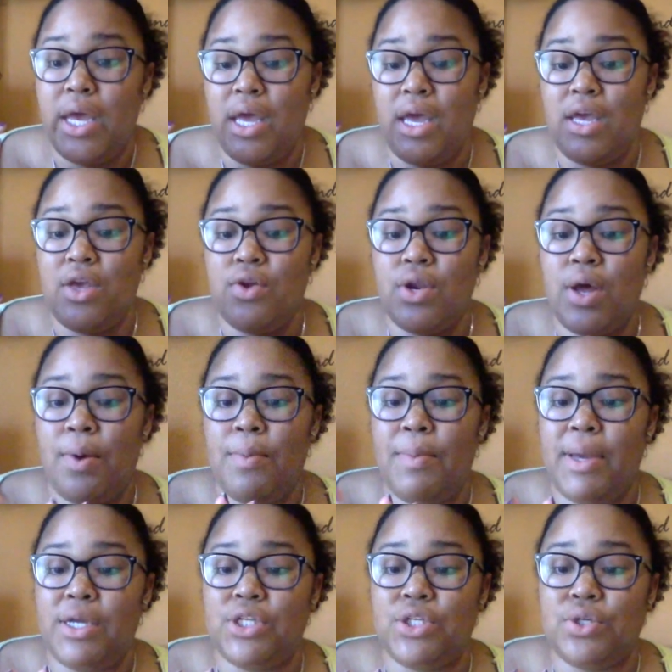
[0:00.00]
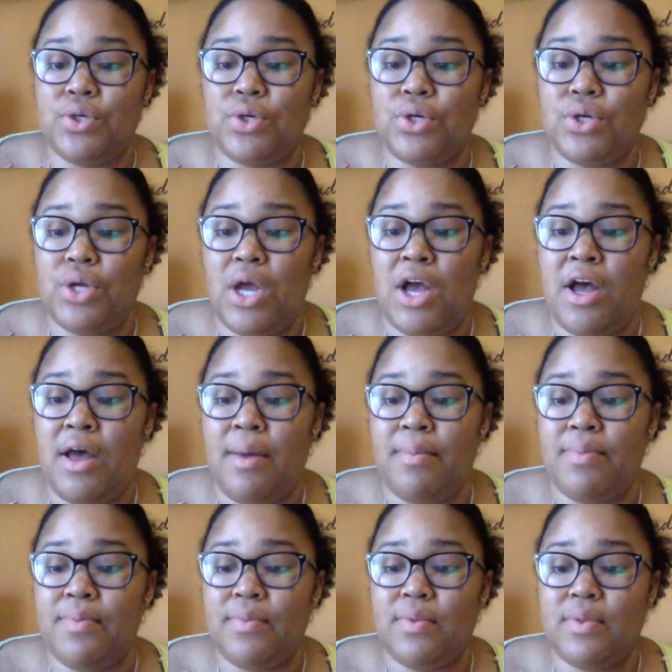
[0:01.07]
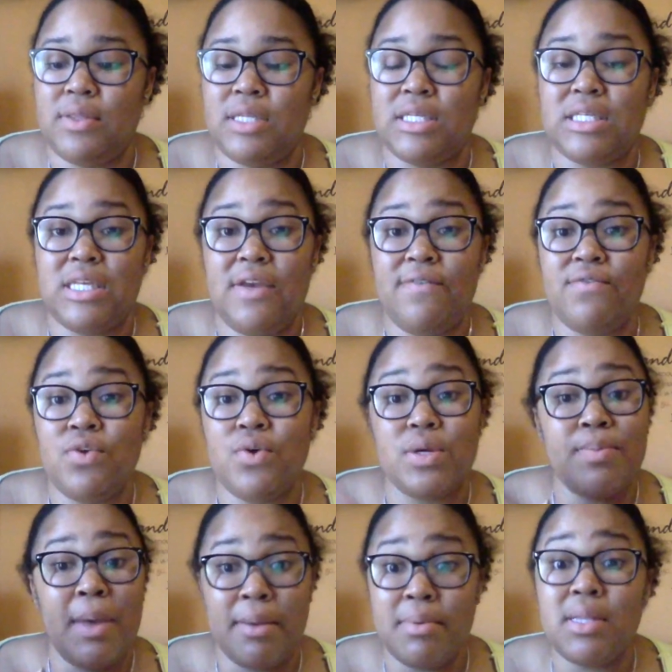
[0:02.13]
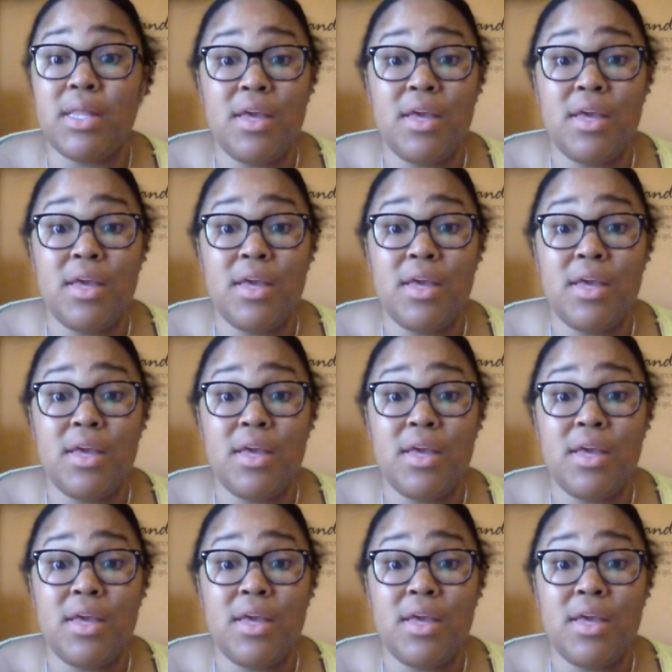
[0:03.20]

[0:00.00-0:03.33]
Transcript: And, make sure to see if you could maybe